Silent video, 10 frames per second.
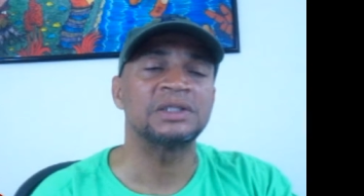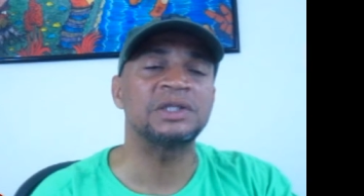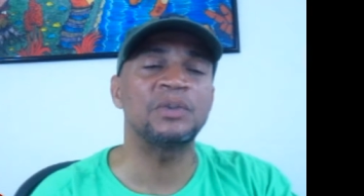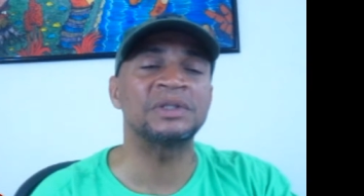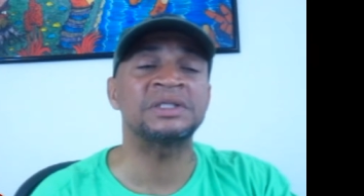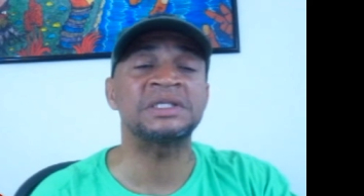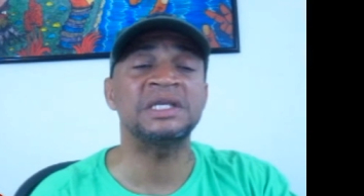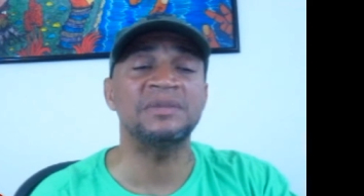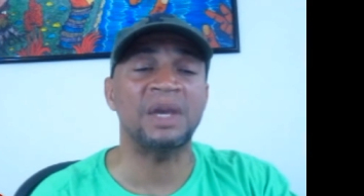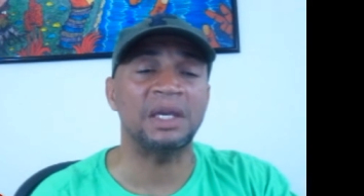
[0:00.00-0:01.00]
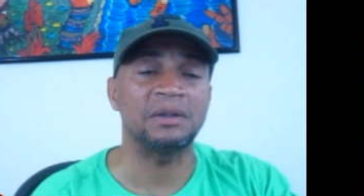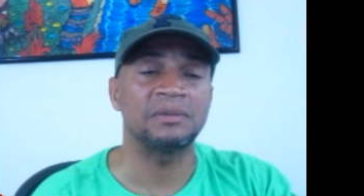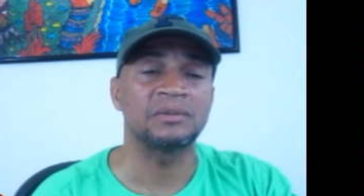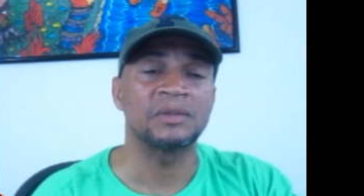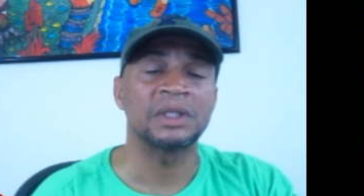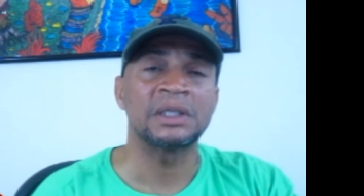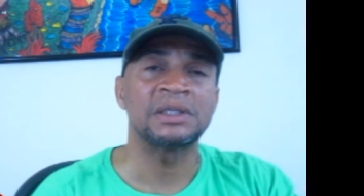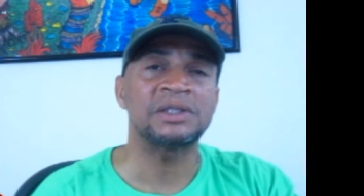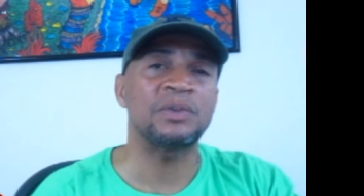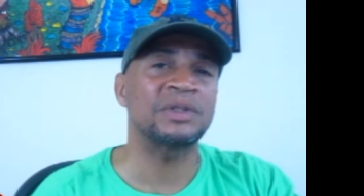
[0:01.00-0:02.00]
She wants a teammate.
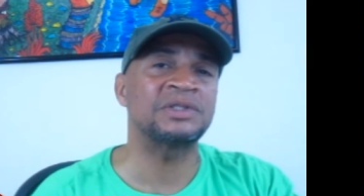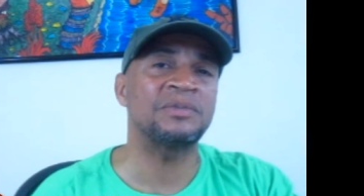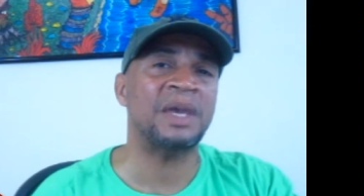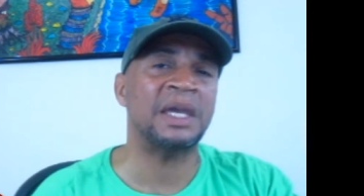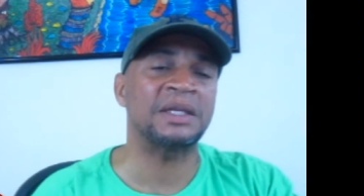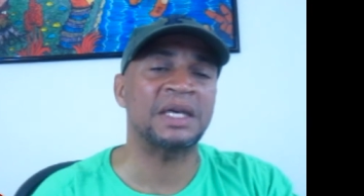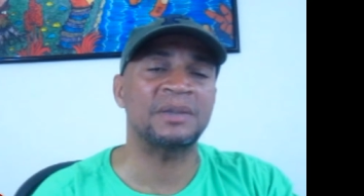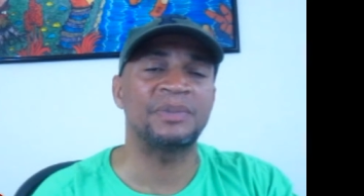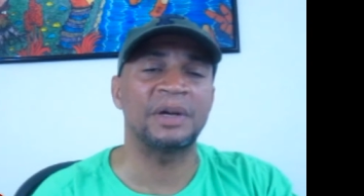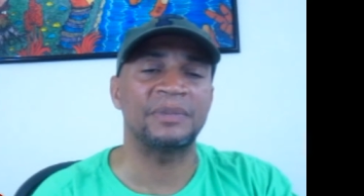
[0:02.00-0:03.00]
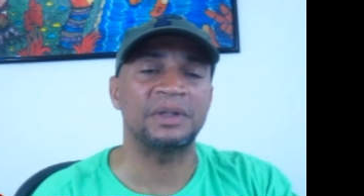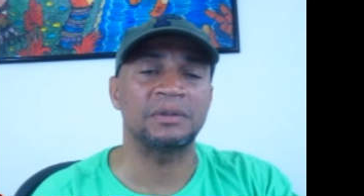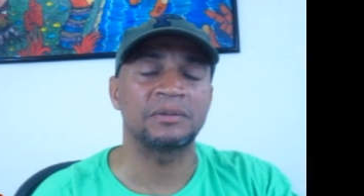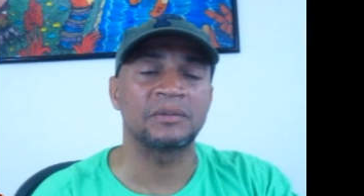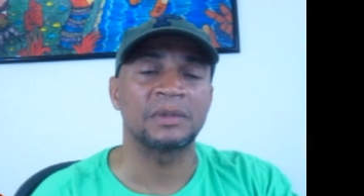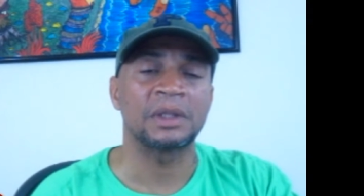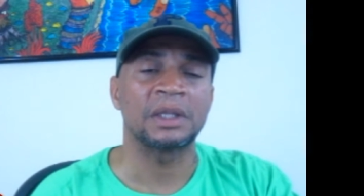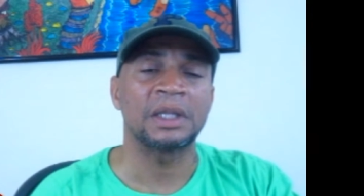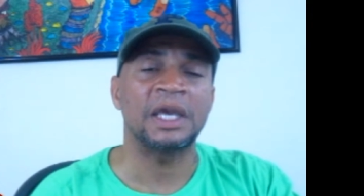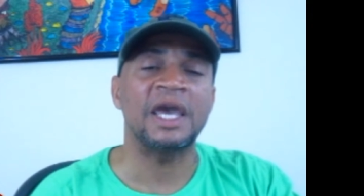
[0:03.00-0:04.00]
She wants a man, not a puppet.
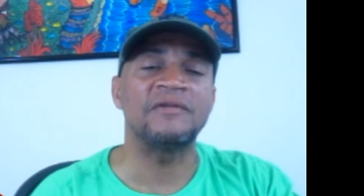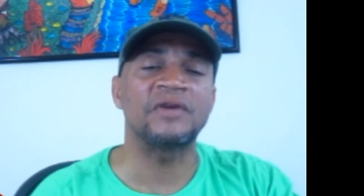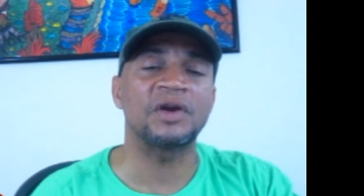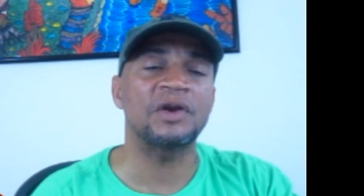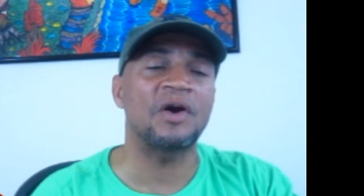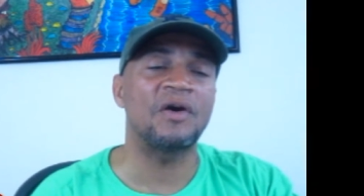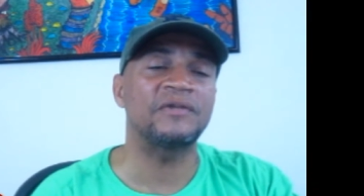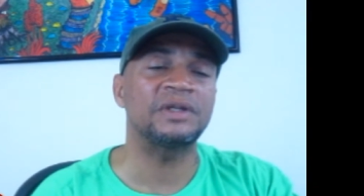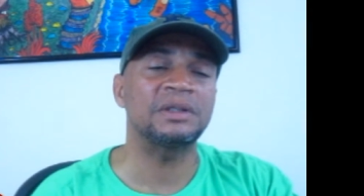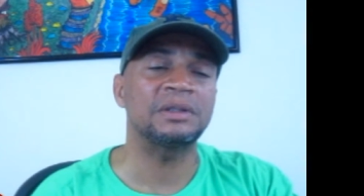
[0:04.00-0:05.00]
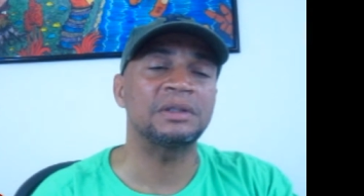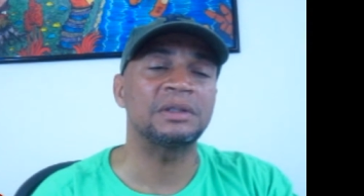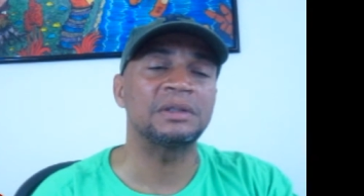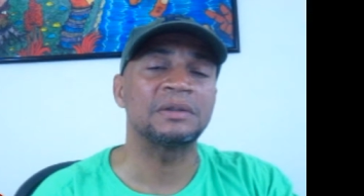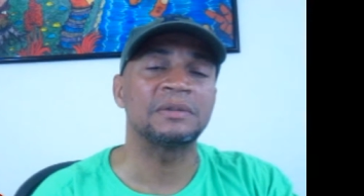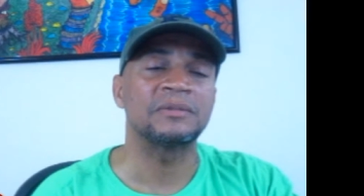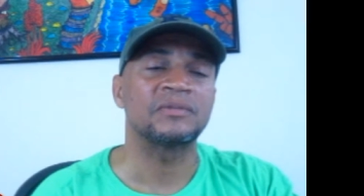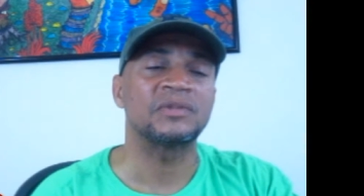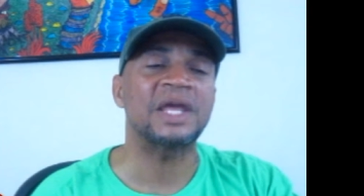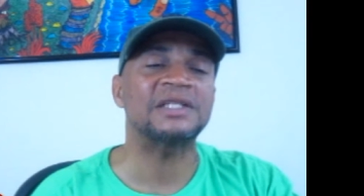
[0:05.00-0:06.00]
And very often,
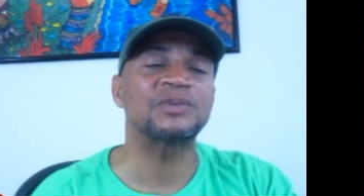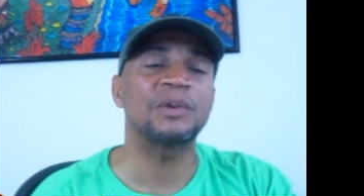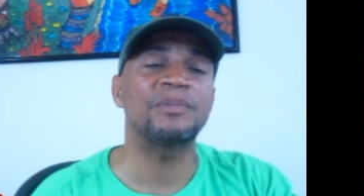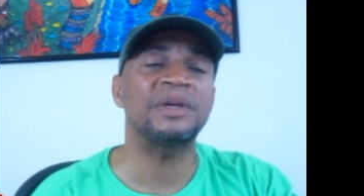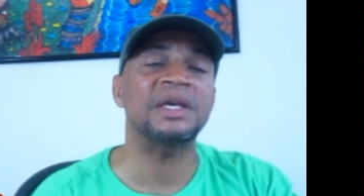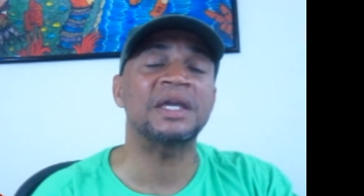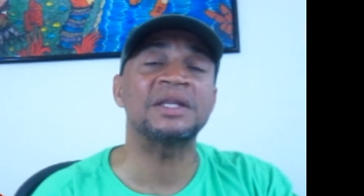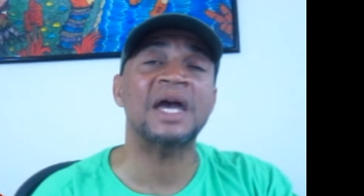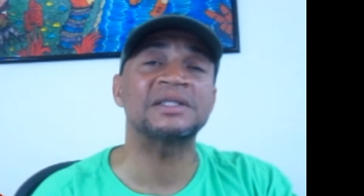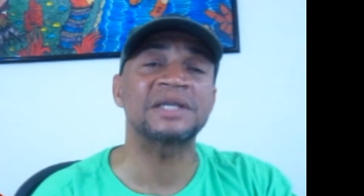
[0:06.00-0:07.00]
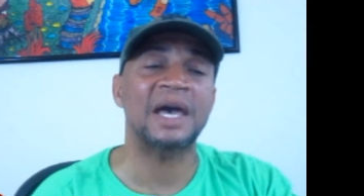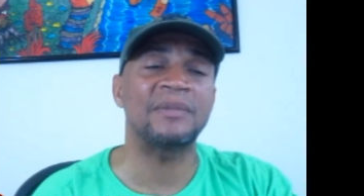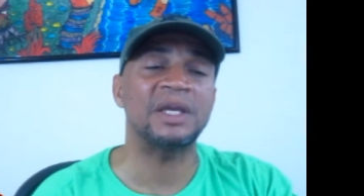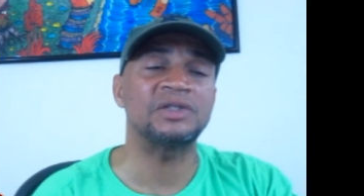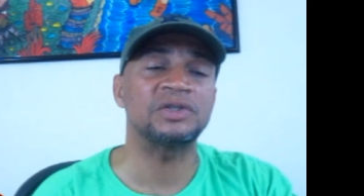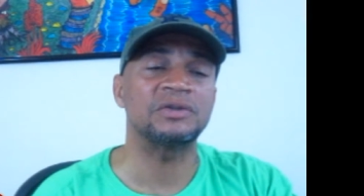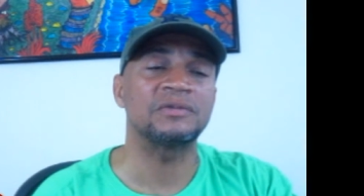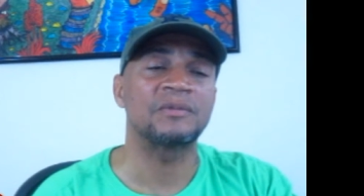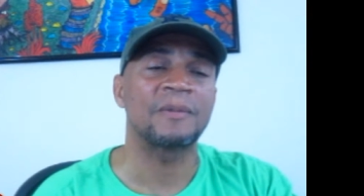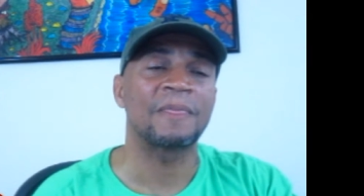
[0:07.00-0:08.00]
that's what being a nice guy makes you.
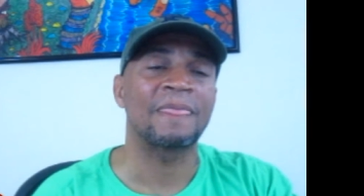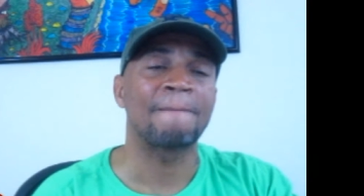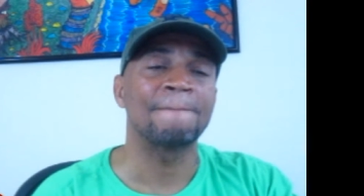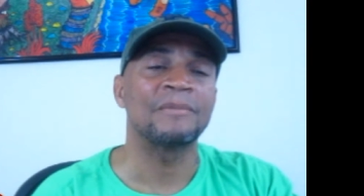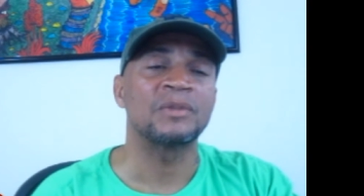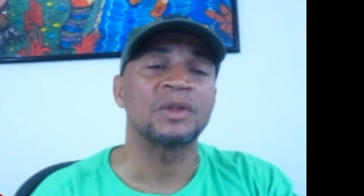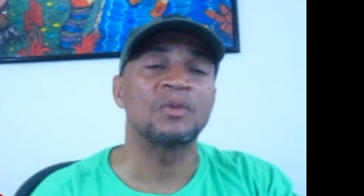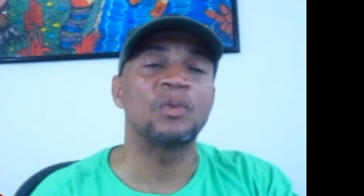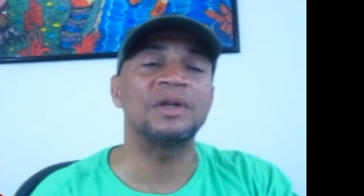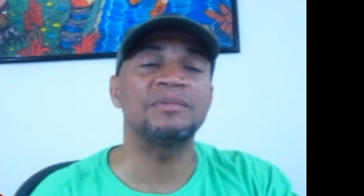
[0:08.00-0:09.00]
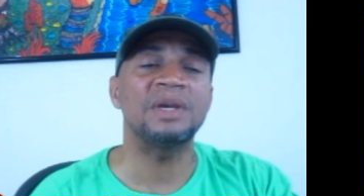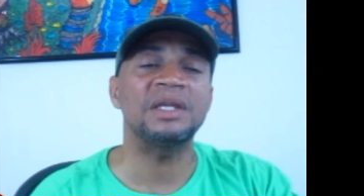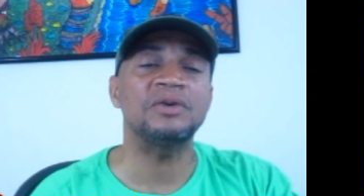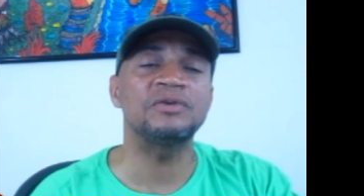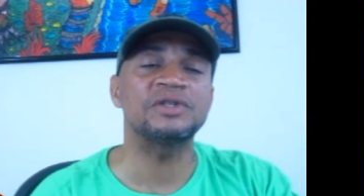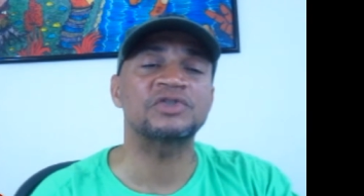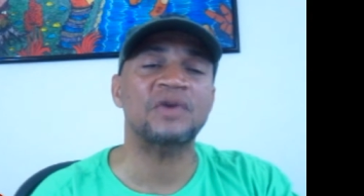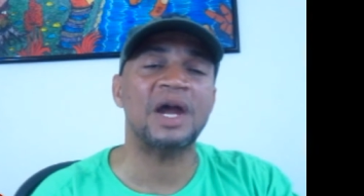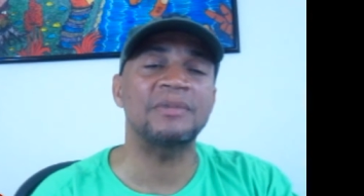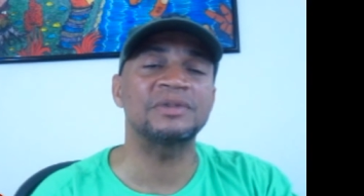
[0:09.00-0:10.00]
What men who
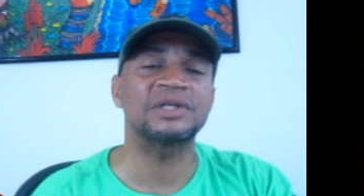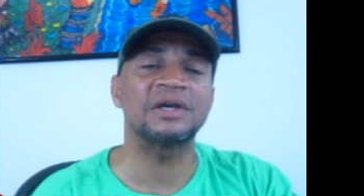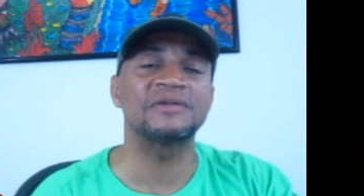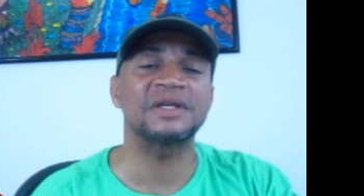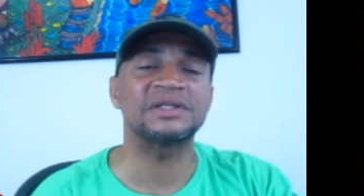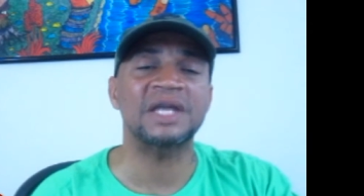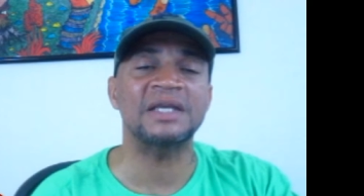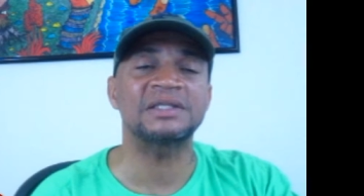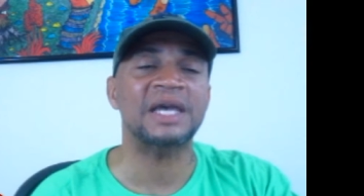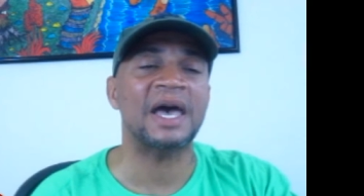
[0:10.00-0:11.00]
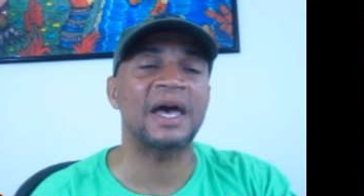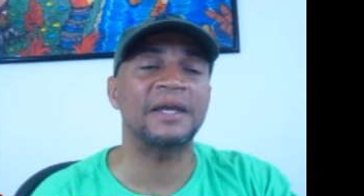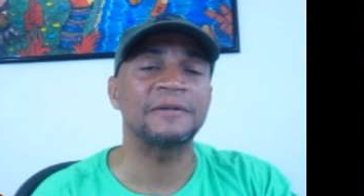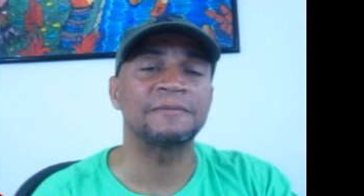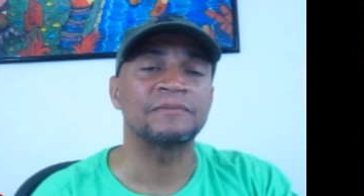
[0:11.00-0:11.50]
describe themselves as nice guys